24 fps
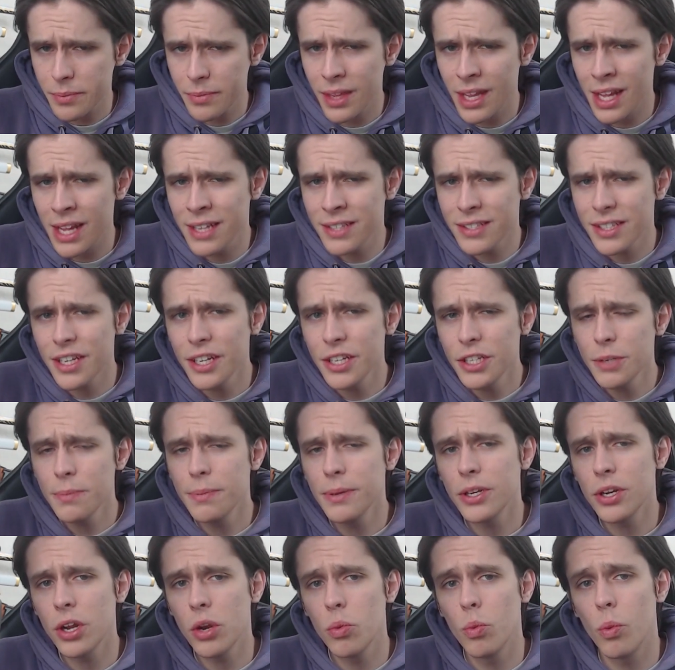It's going to
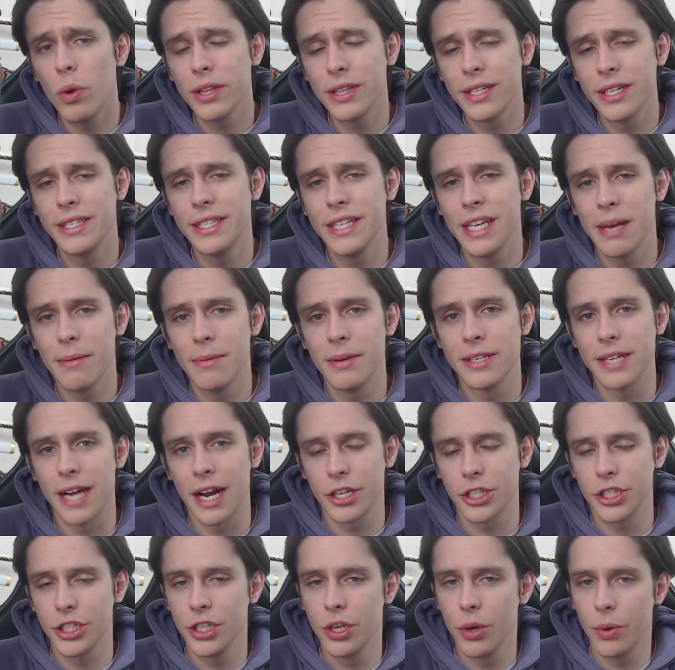depend on what the DM is
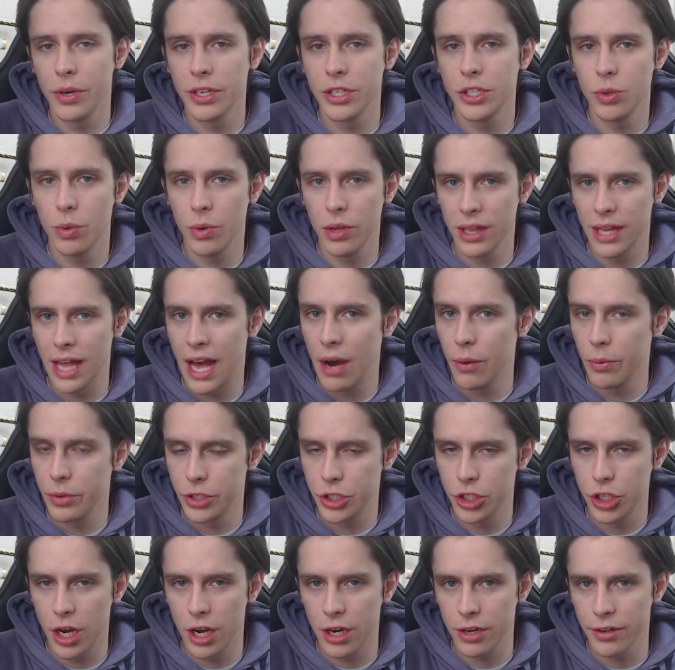actually going to allow with
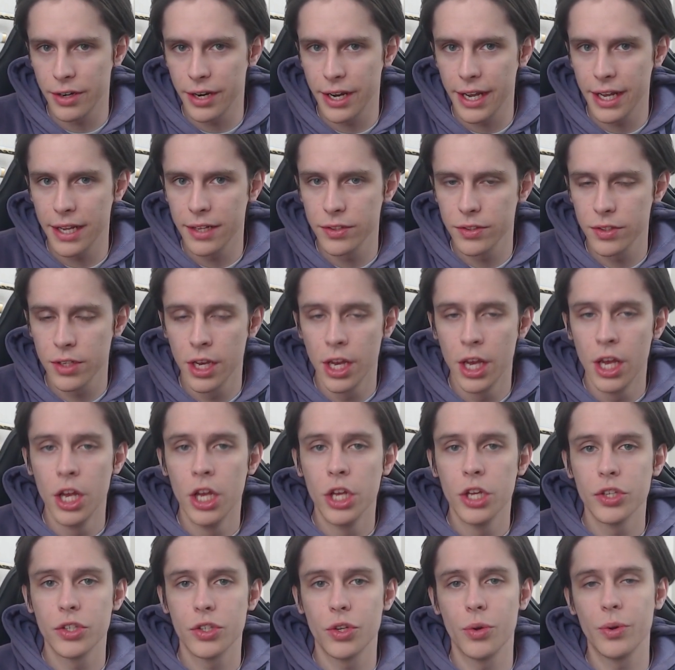Chakra Hands.
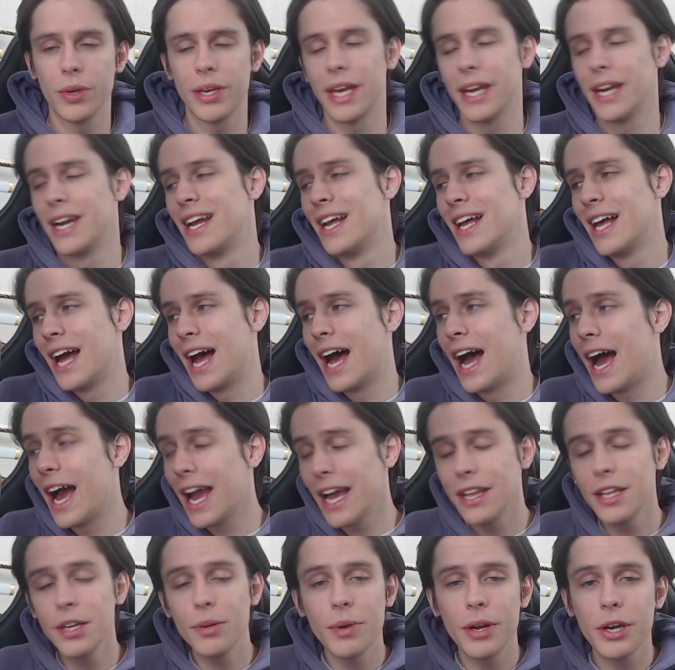So again,
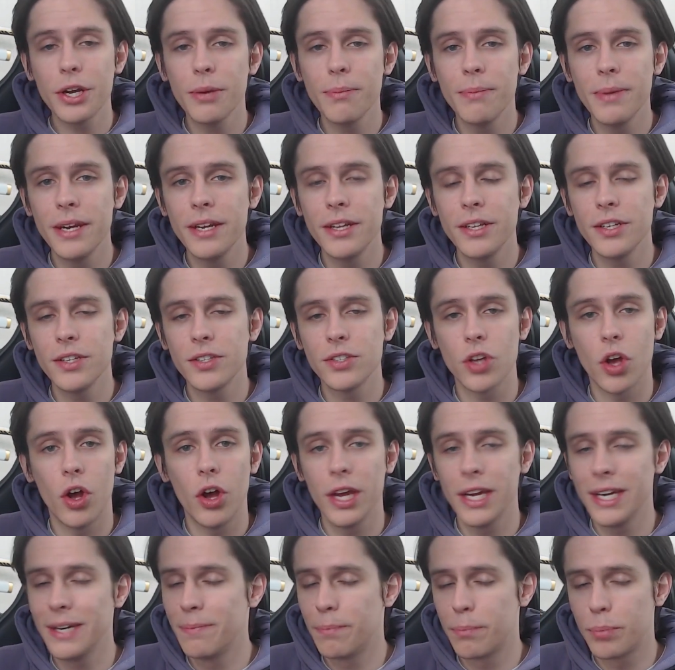highly recommend this
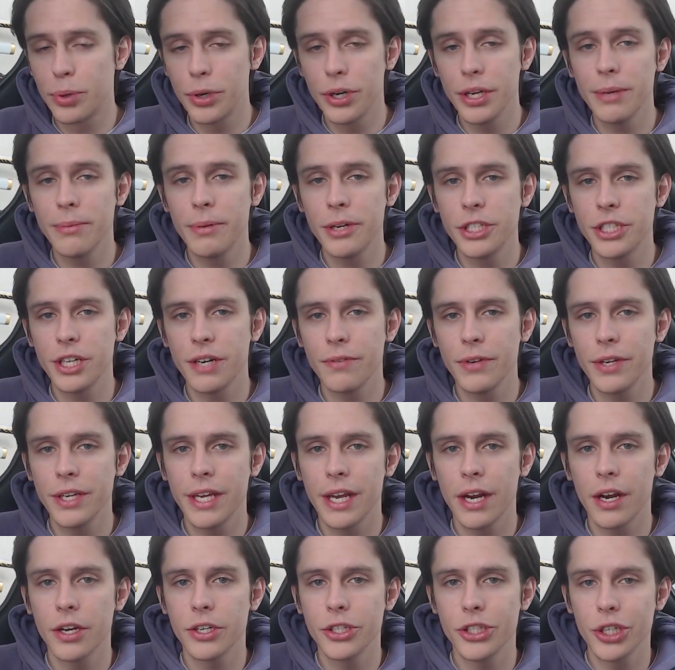on pretty much every
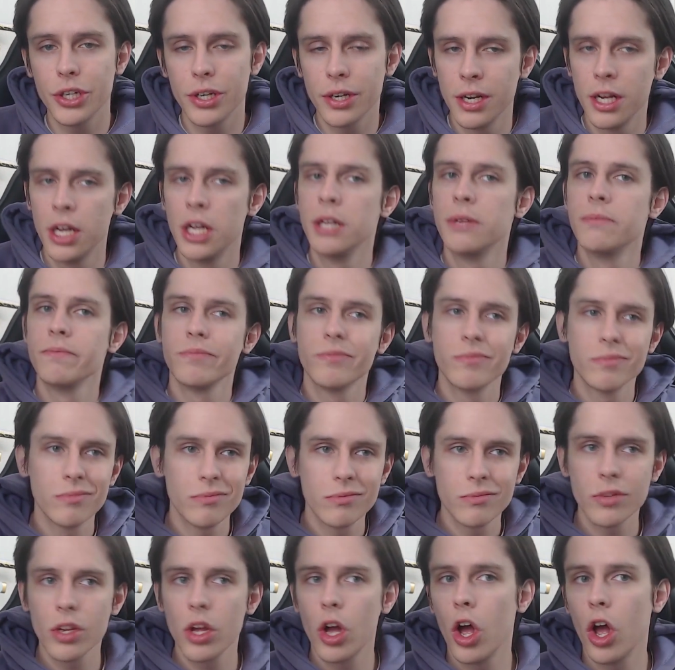character.
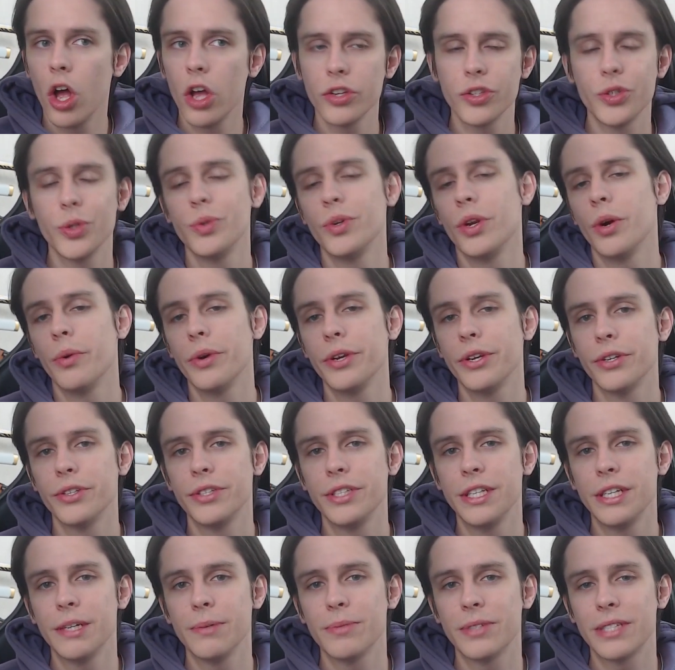Also know what your
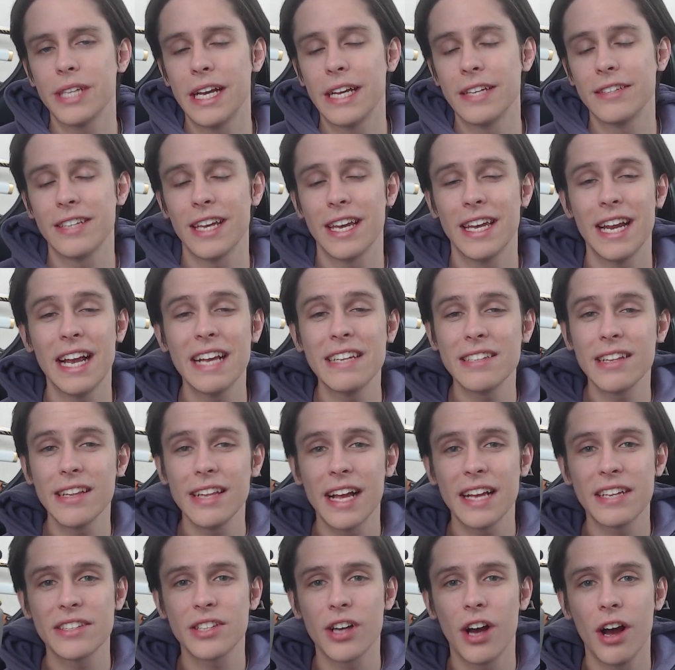DM says, and as a
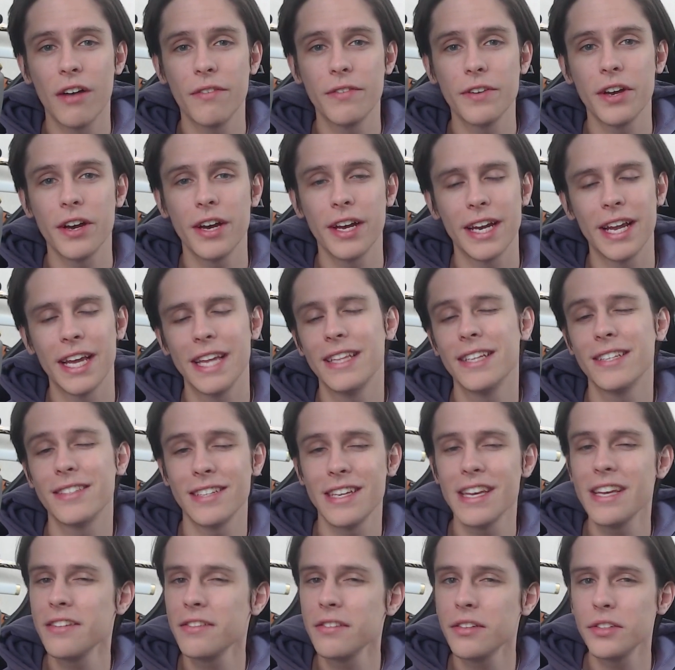last caveat, and this
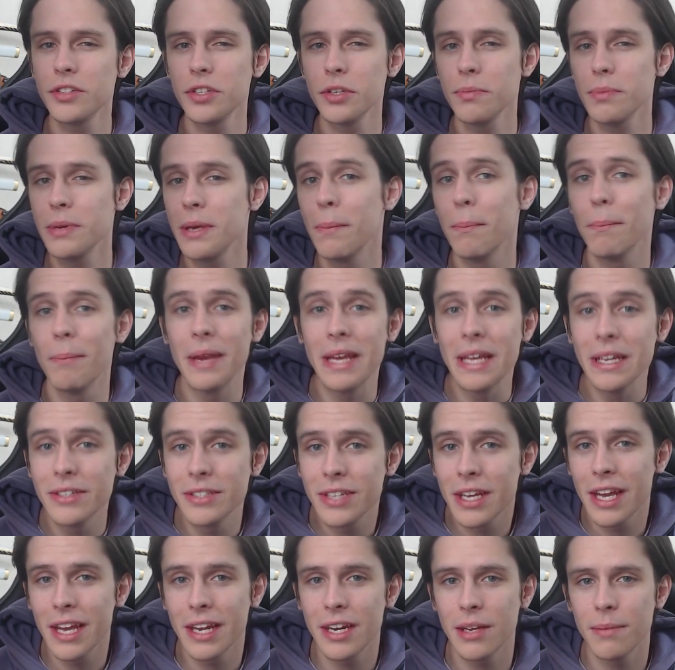isn't to be mean
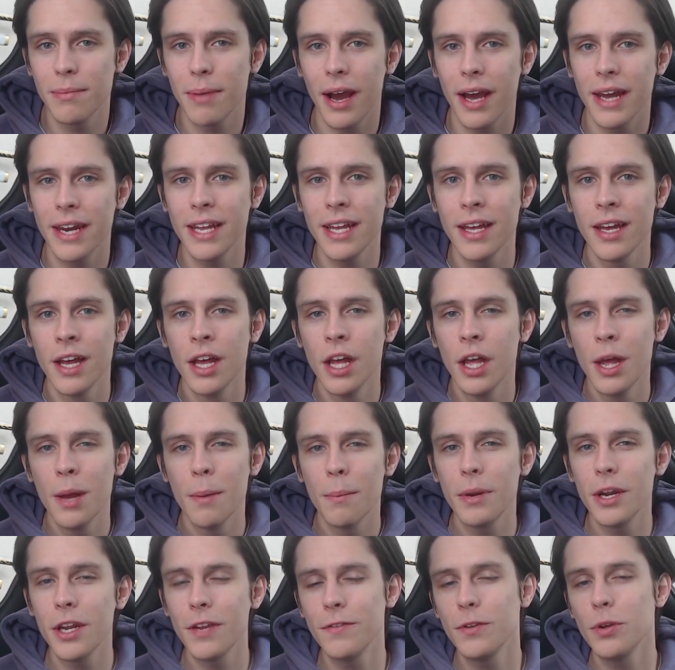to anybody,
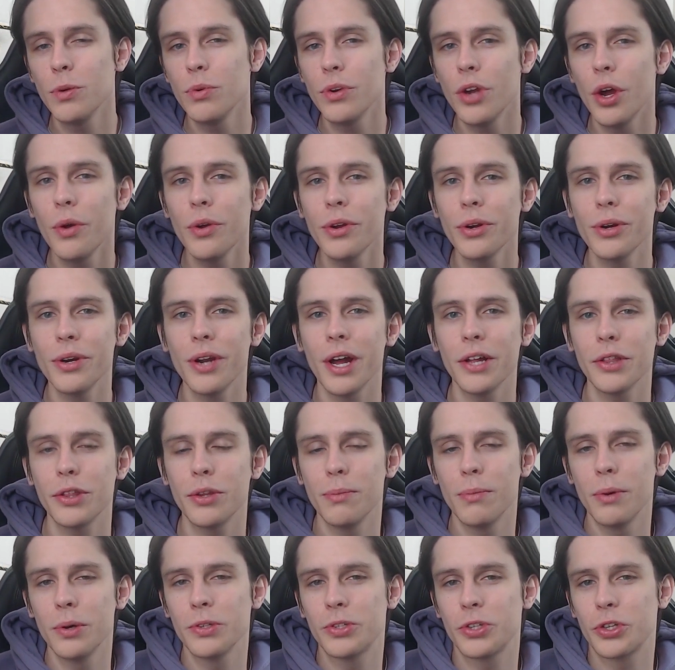but if you know you're not the most